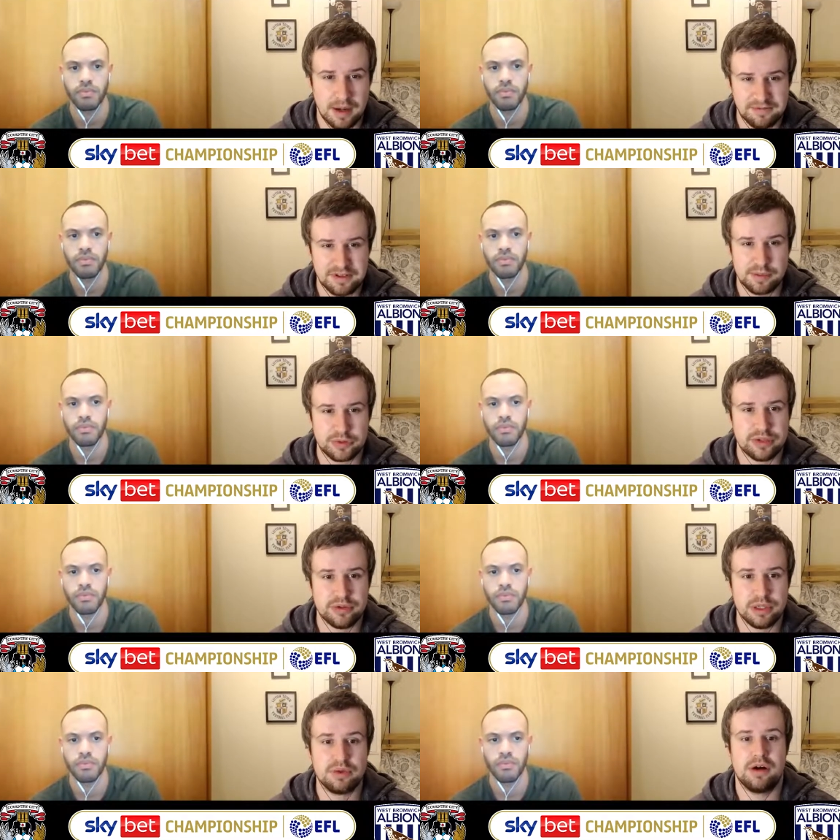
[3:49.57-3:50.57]
Speaker 1: a comfortable
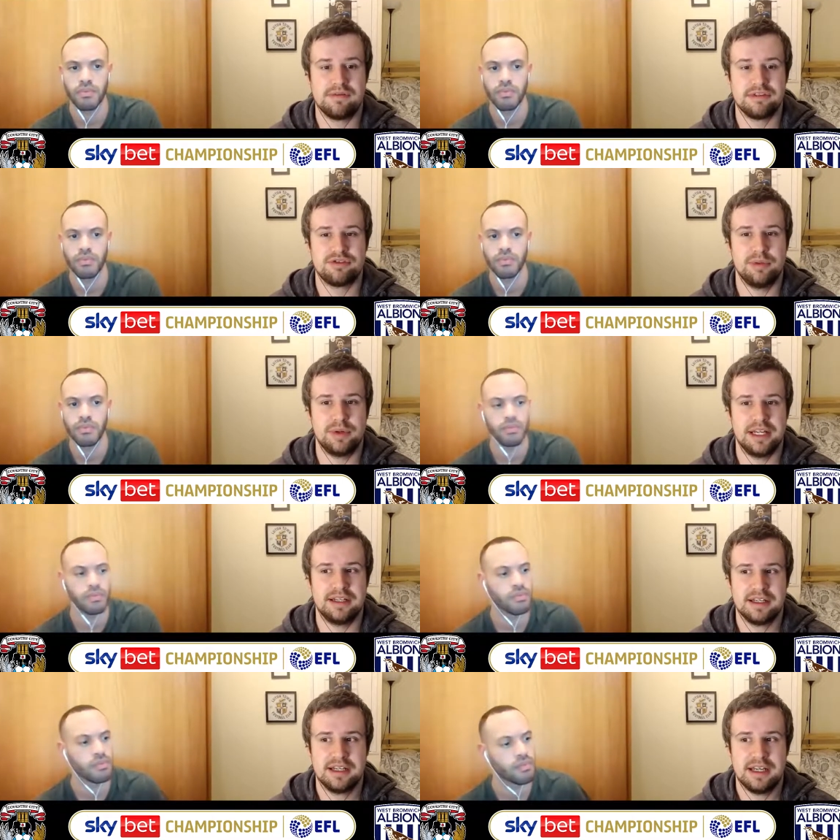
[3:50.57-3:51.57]
2-0 Coventry
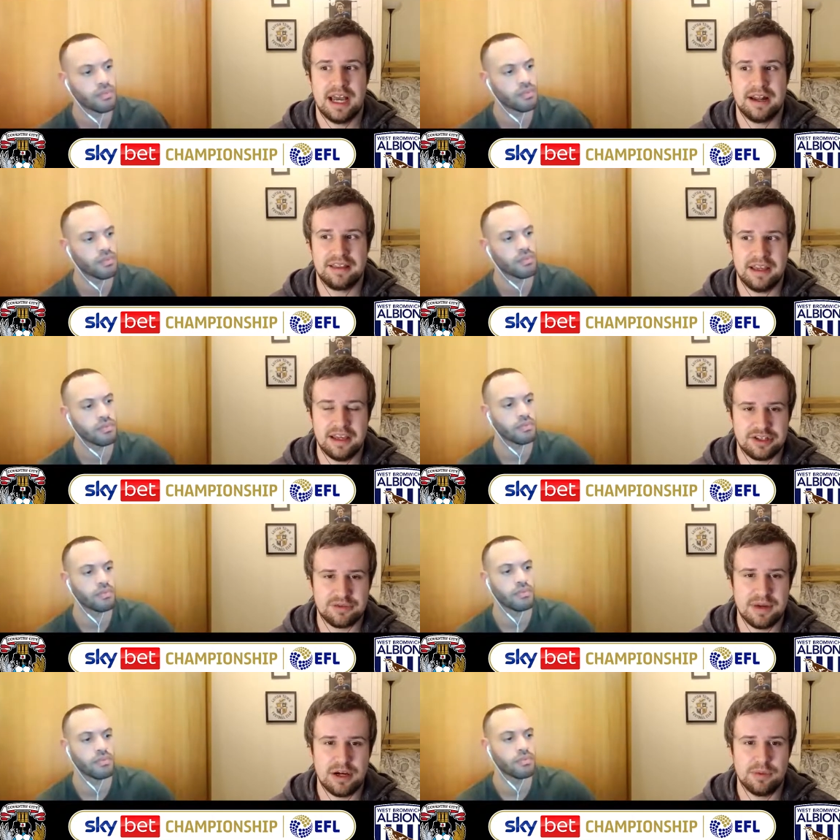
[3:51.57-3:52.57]
win. And I think
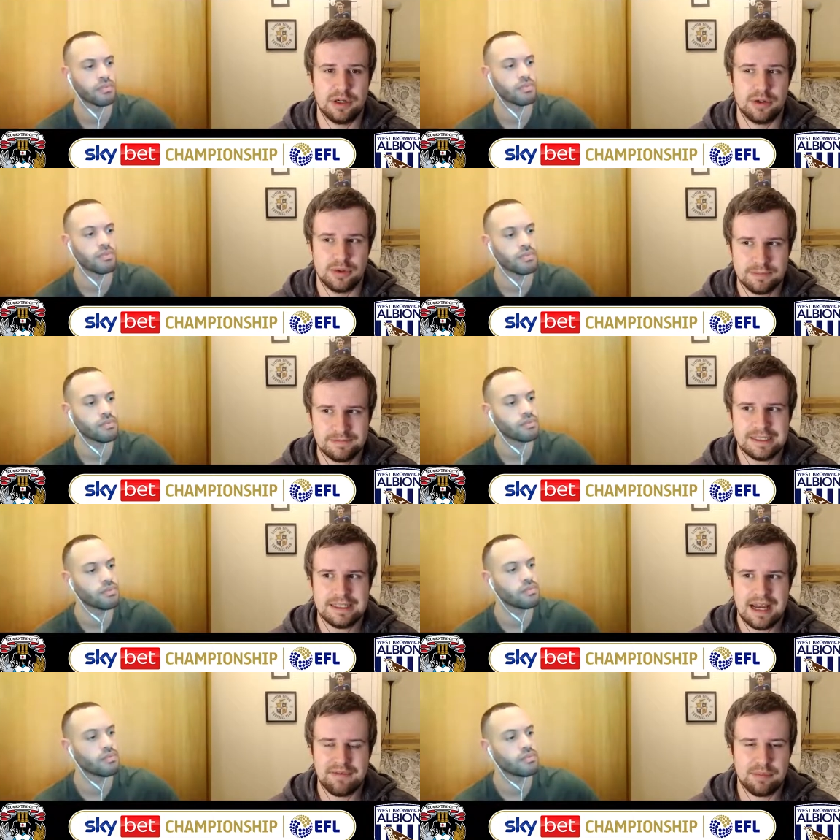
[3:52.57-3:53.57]
Ismaël will
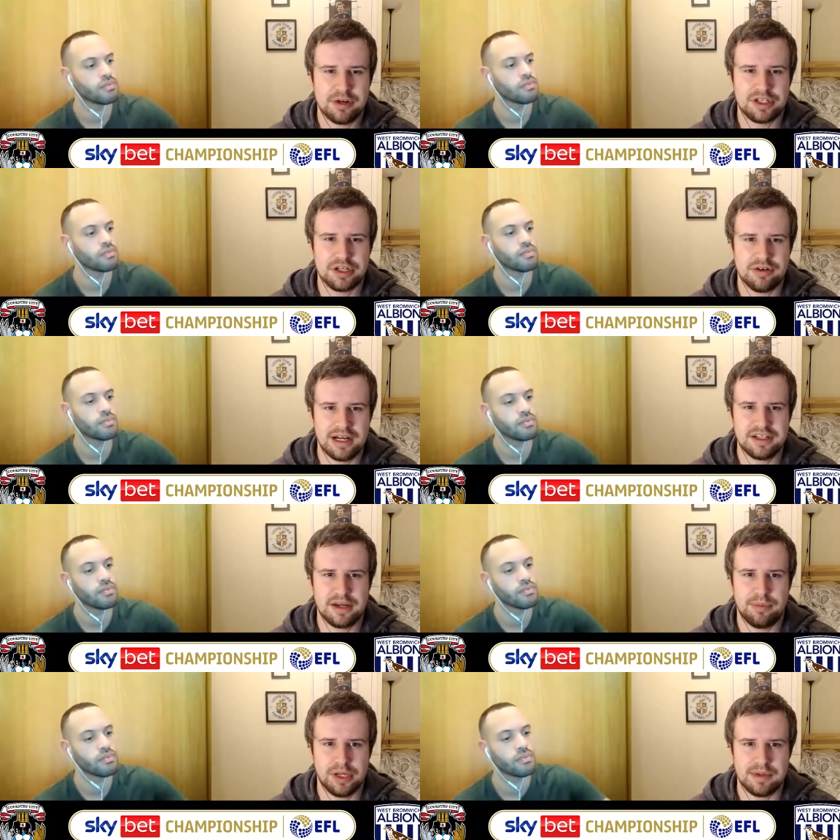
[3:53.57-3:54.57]
have the pressure cranked
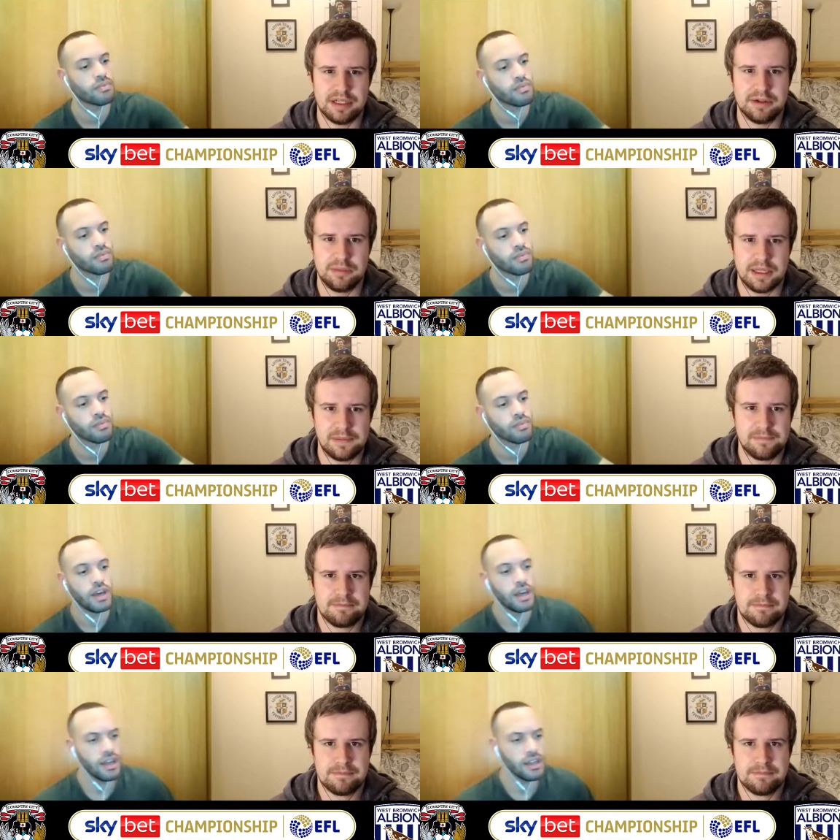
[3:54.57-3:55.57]
up on him a little bit.
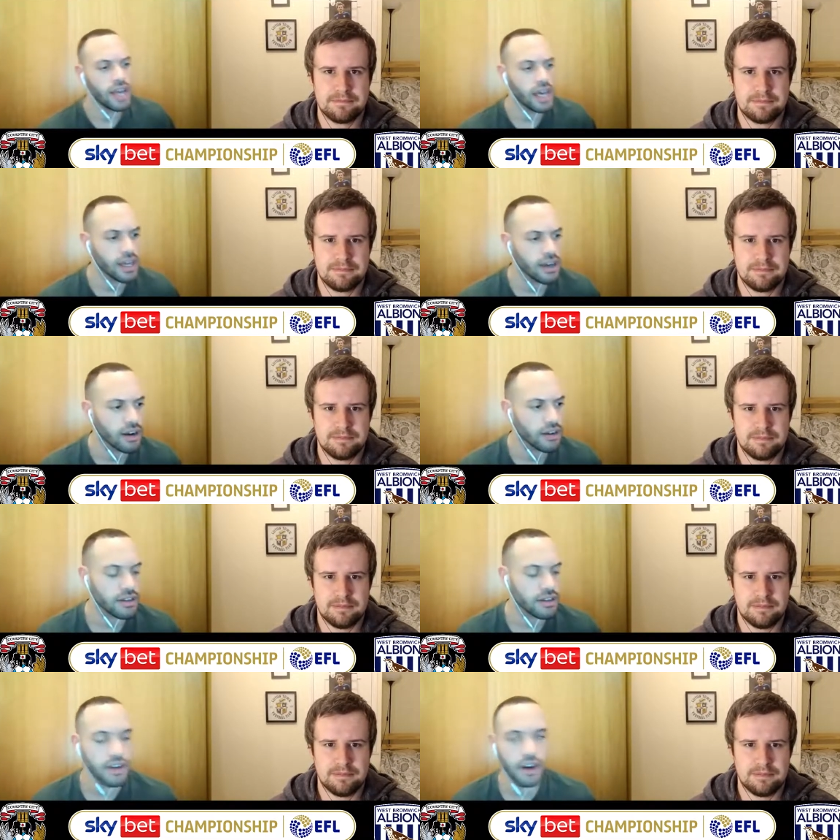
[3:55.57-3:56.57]
Speaker 2: Yeah, I
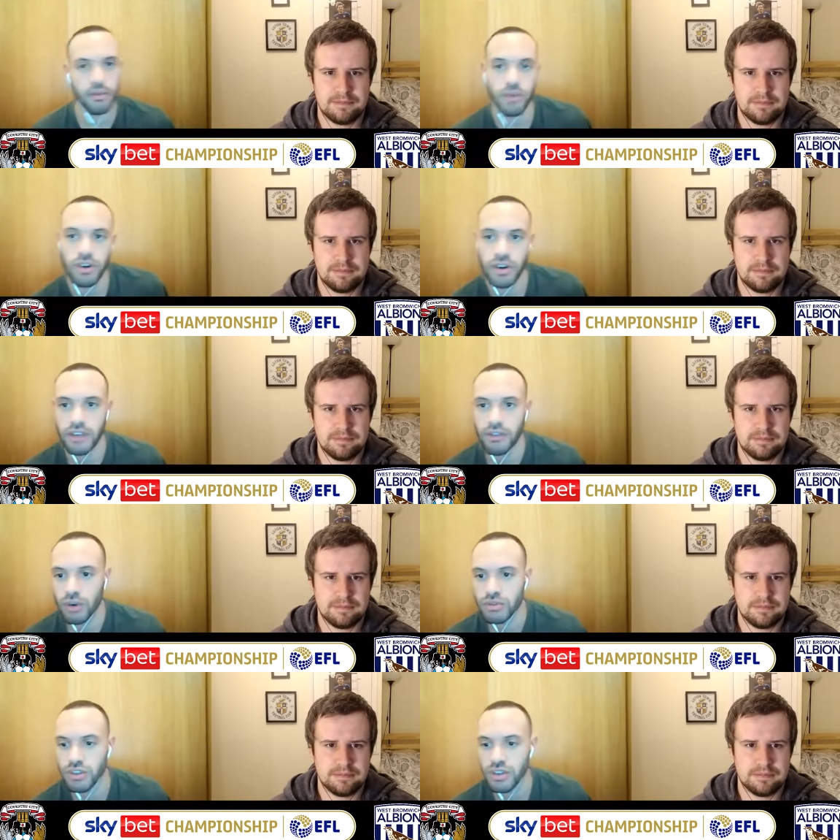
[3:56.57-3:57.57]
think we've got to give
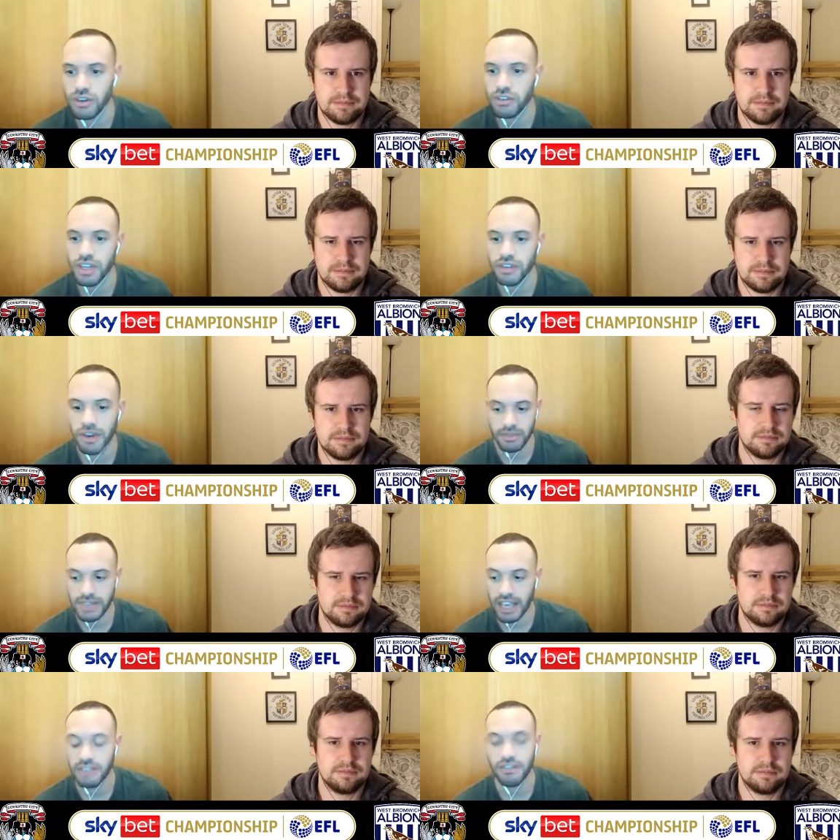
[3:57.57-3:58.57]
Coventry a lot of credit for
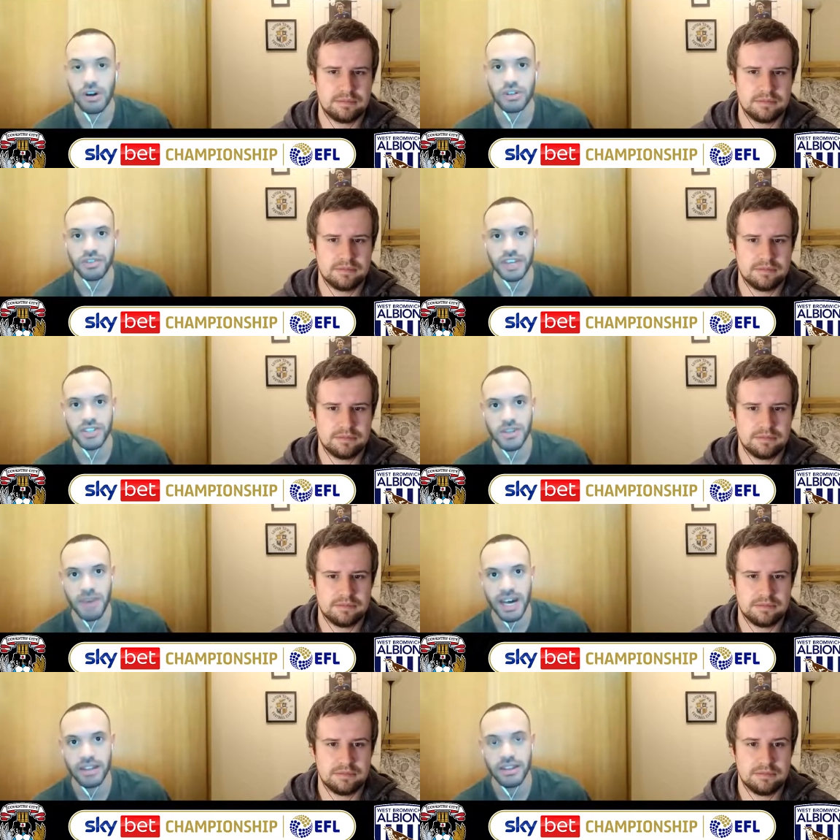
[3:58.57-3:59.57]
taking advantage of the extra
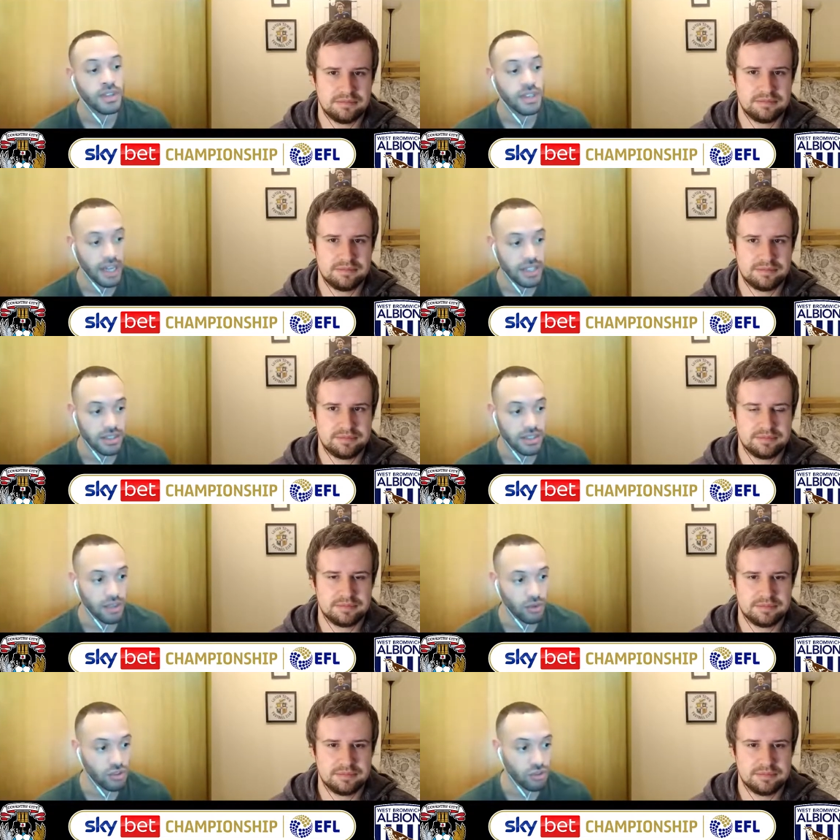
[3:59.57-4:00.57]
man. As I said, it
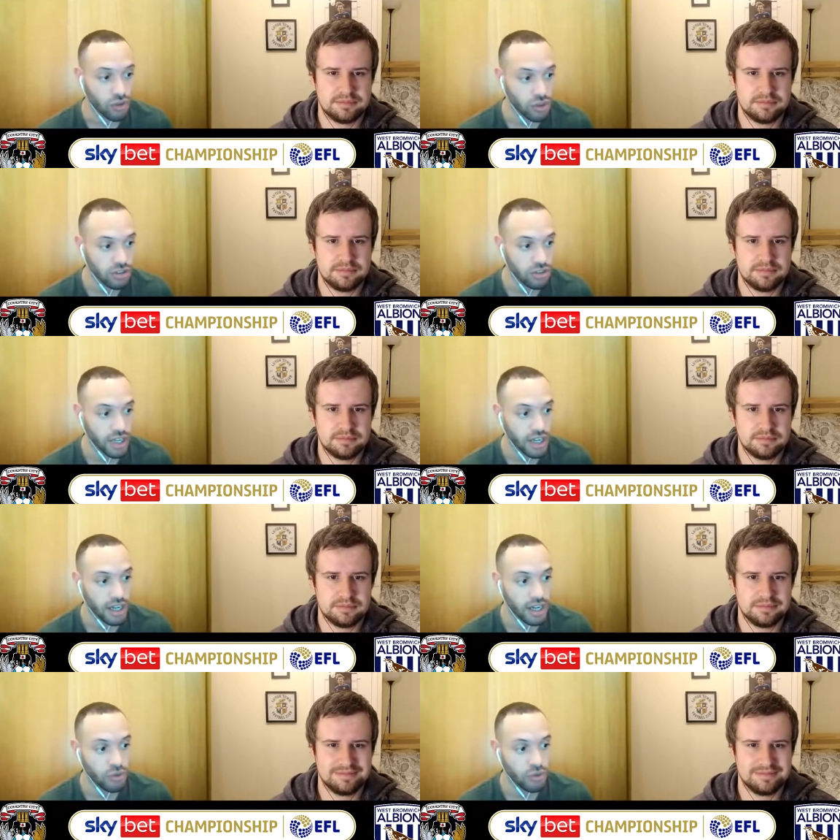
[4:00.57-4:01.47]
was a cross. I'm